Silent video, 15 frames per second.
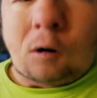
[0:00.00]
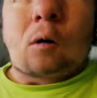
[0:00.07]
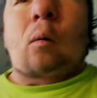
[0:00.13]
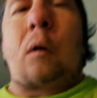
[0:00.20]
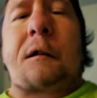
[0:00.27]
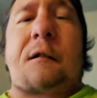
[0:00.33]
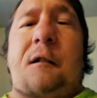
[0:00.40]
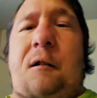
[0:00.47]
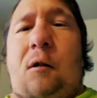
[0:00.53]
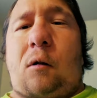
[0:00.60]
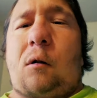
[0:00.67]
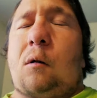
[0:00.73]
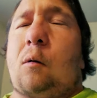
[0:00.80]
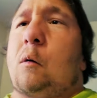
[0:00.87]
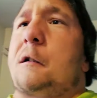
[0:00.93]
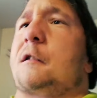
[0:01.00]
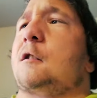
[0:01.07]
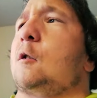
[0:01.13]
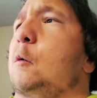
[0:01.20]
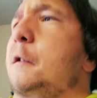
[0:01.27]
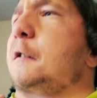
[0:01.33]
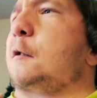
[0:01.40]
what's new
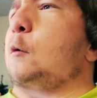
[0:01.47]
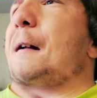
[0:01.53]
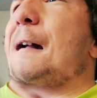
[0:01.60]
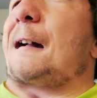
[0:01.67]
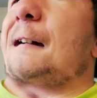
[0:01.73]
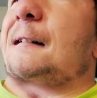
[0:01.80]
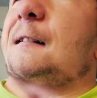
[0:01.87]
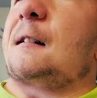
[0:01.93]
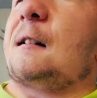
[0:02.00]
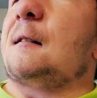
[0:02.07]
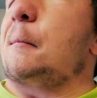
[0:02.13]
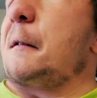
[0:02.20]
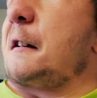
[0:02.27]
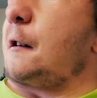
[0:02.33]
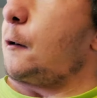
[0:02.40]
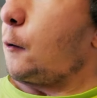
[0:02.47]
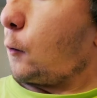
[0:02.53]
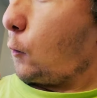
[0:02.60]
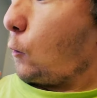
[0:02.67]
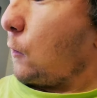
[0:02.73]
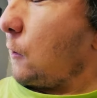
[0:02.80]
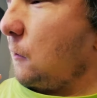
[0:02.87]
with you guys? Let me
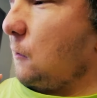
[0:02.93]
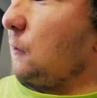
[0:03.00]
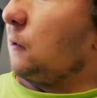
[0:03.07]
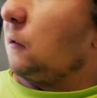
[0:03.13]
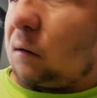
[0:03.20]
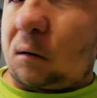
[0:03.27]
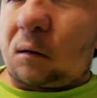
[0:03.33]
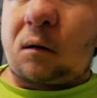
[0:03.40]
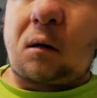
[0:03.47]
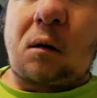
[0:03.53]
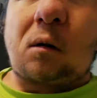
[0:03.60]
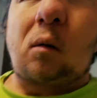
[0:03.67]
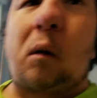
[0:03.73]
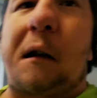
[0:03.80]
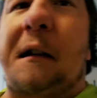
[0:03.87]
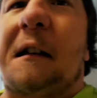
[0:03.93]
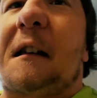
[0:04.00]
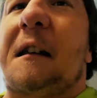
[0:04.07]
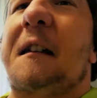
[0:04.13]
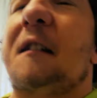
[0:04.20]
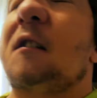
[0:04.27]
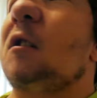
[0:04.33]
know. What
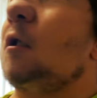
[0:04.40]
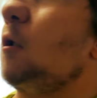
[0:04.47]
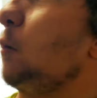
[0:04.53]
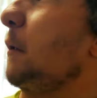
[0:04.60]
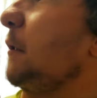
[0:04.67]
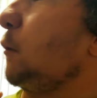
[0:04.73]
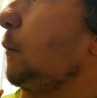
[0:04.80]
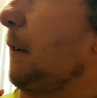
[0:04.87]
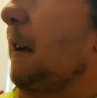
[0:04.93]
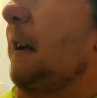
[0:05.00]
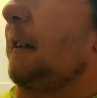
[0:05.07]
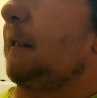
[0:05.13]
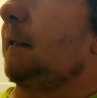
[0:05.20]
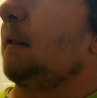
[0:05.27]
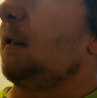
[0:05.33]
is new with you guys?